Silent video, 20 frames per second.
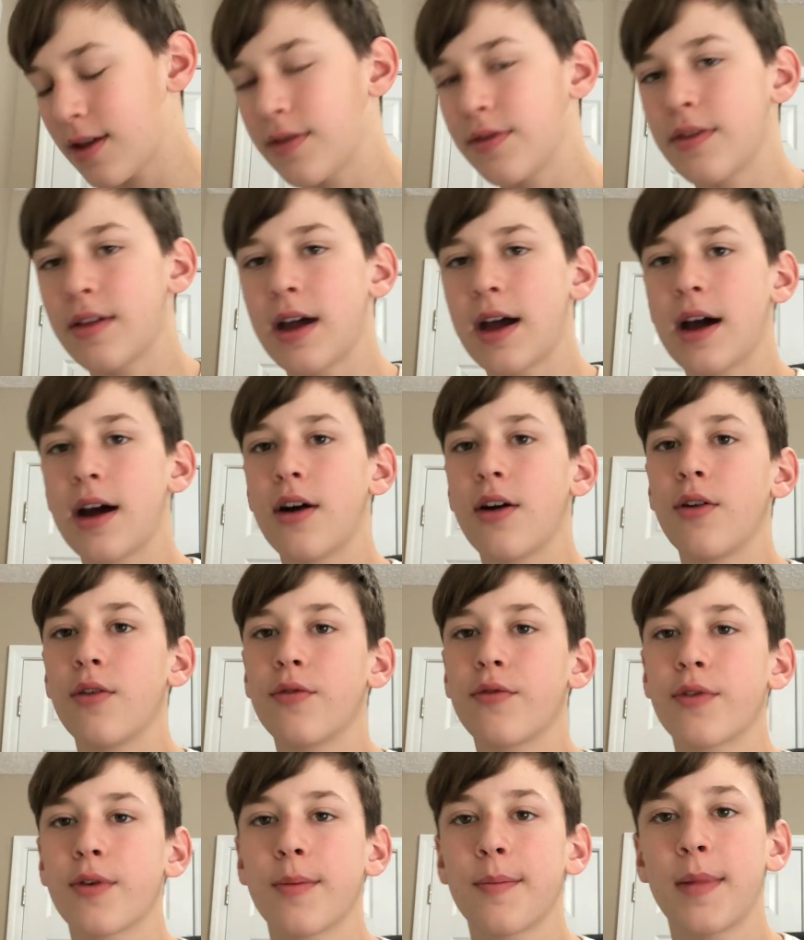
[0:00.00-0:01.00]
Now,
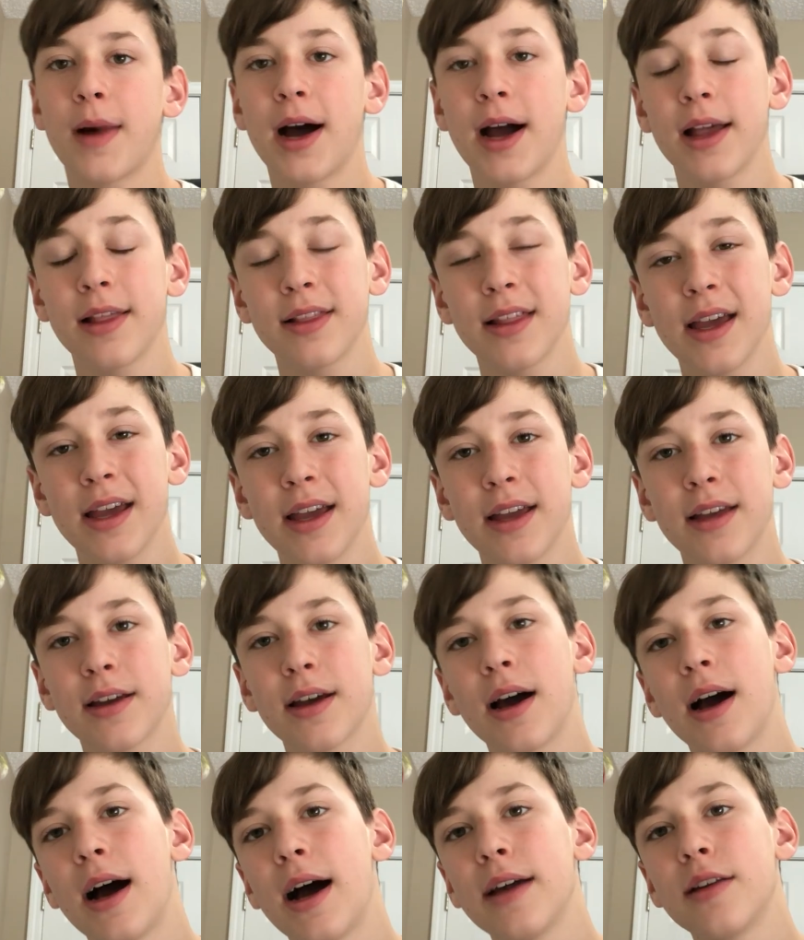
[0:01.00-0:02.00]
for my lake,
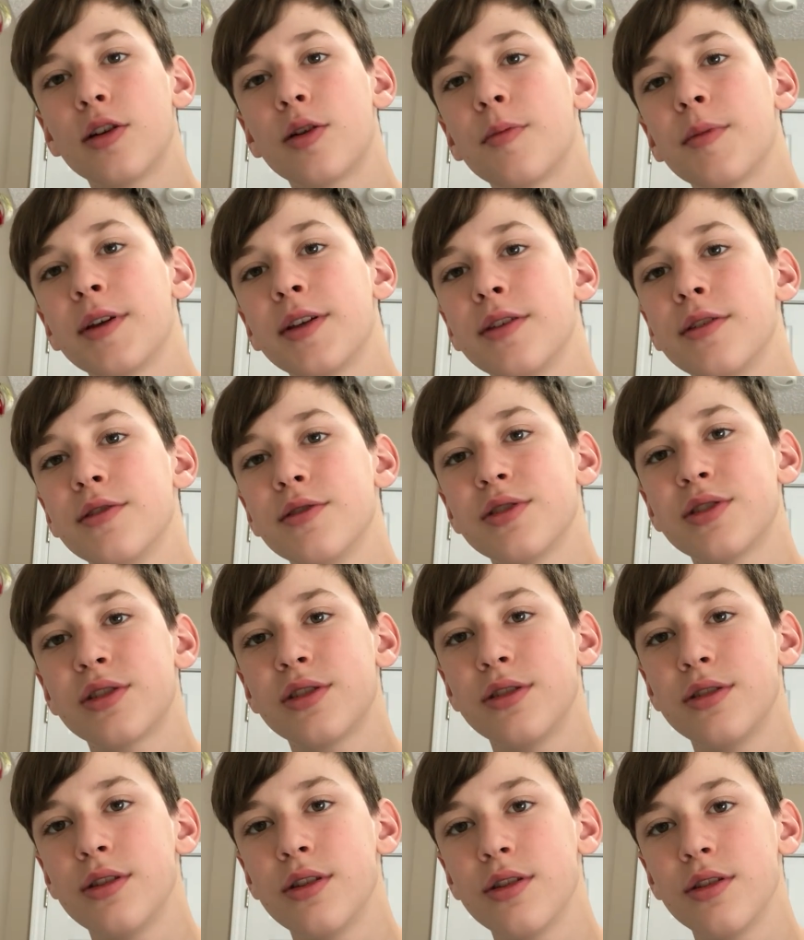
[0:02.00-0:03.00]
I normally use
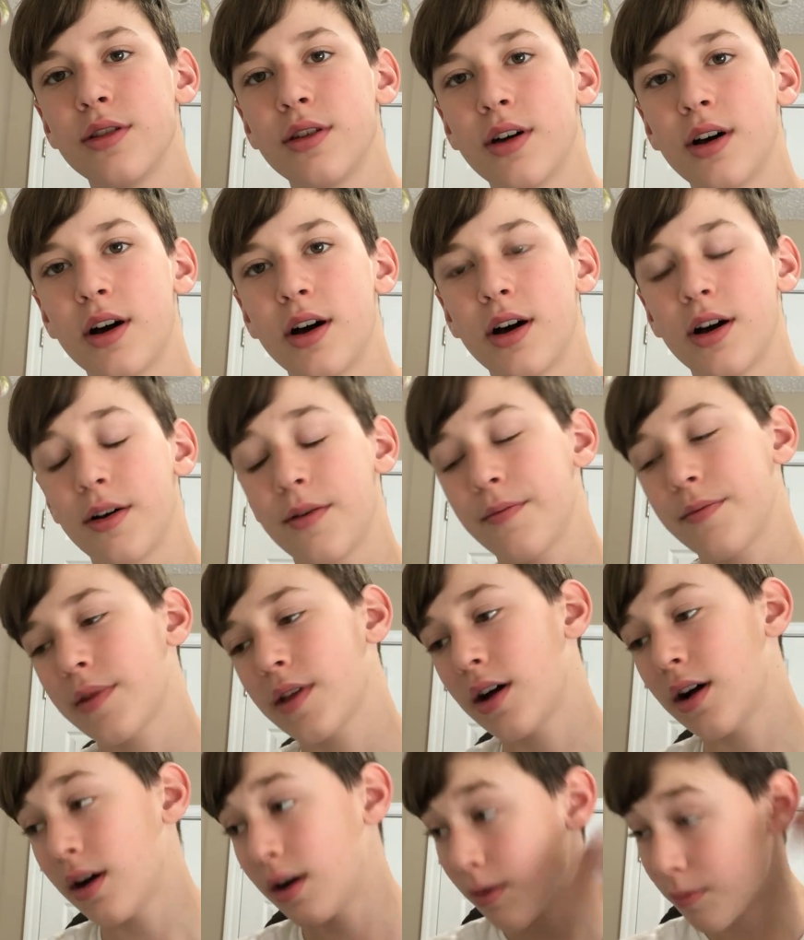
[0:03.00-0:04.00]
a
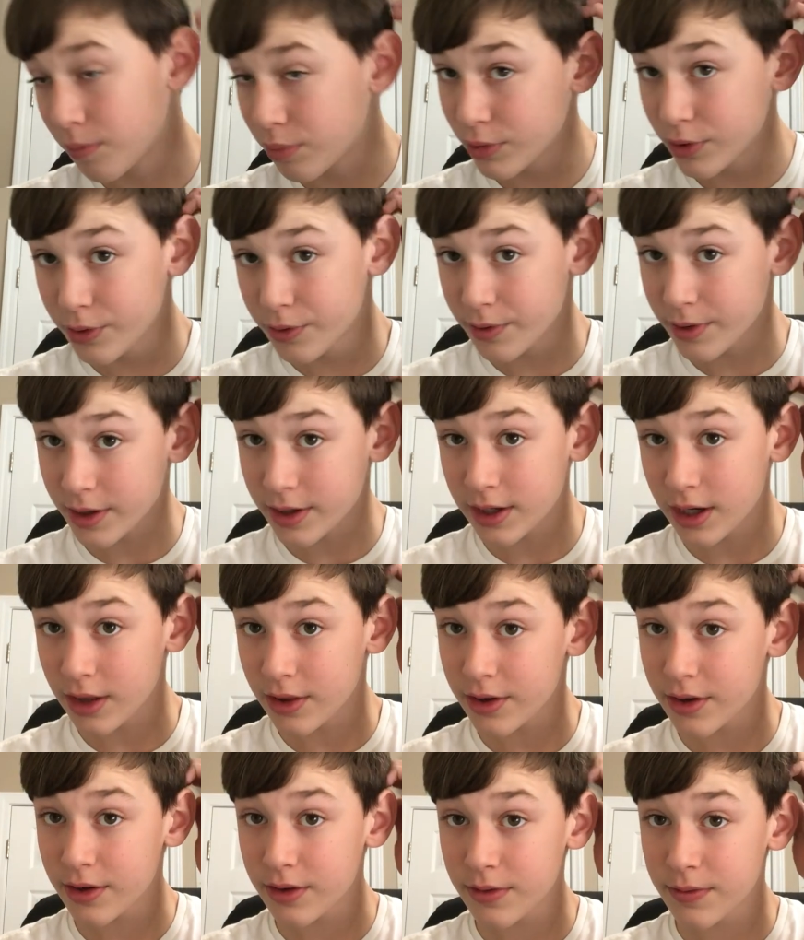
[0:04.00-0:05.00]
bluer
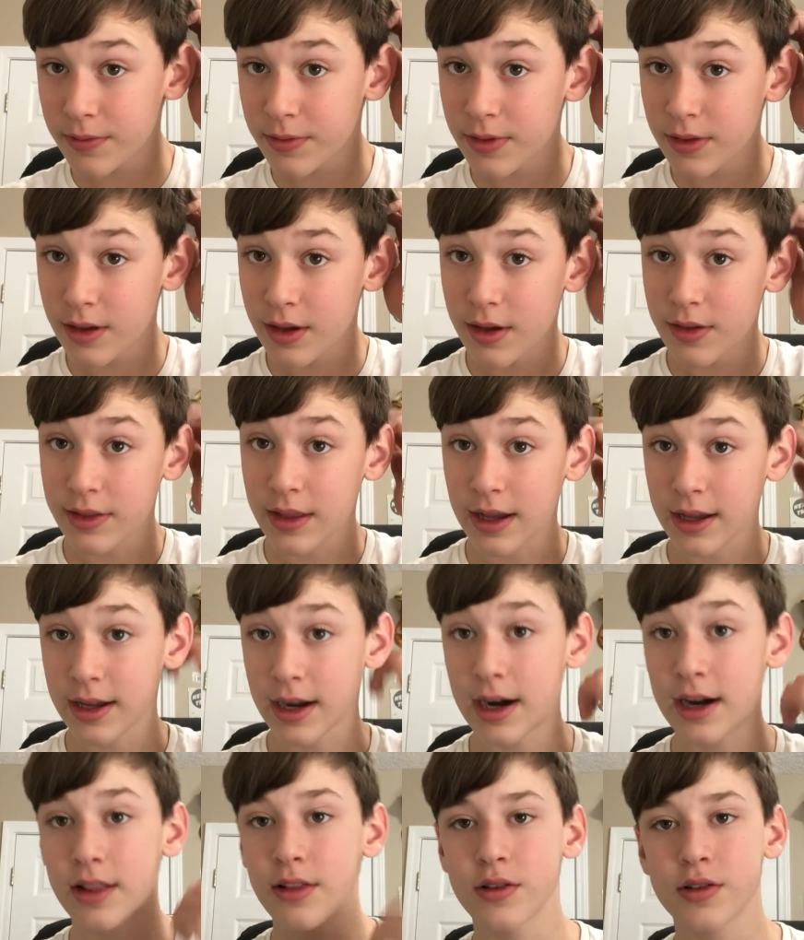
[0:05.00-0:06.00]
color that
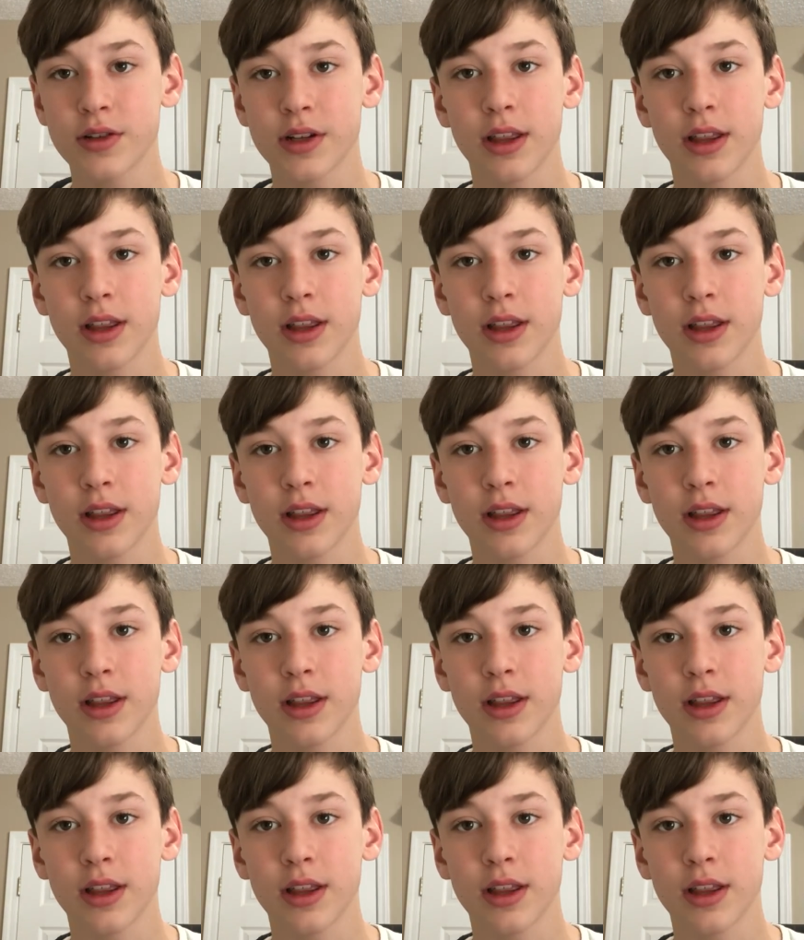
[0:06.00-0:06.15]
kind of looks